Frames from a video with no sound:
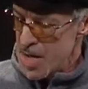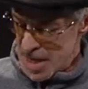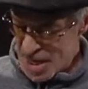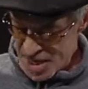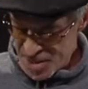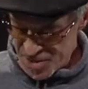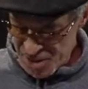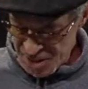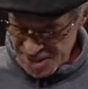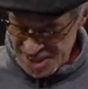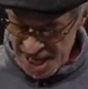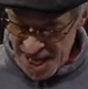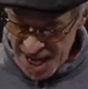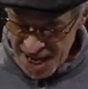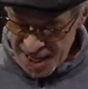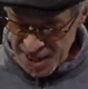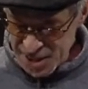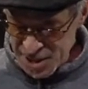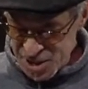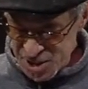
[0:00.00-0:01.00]
In the
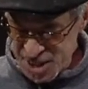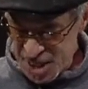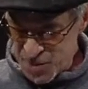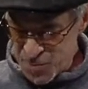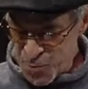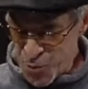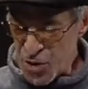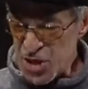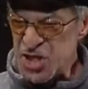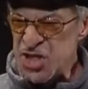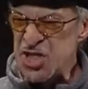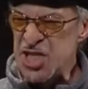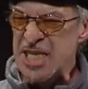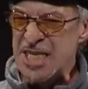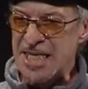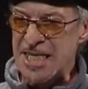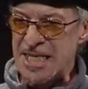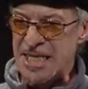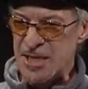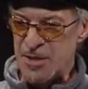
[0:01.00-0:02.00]
days that
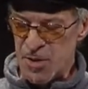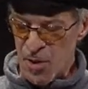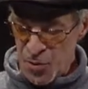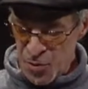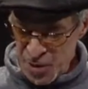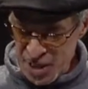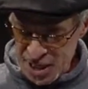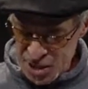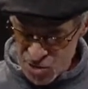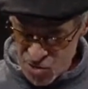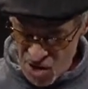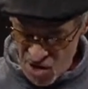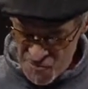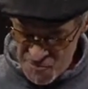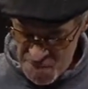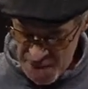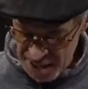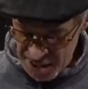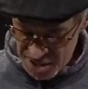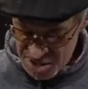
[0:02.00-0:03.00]
precede the theater of
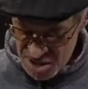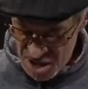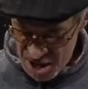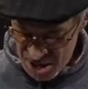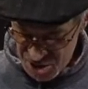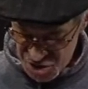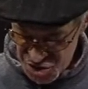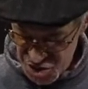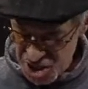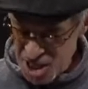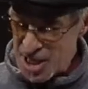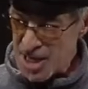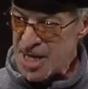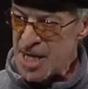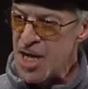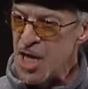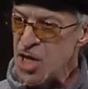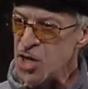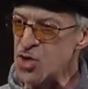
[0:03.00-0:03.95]
pedagogy,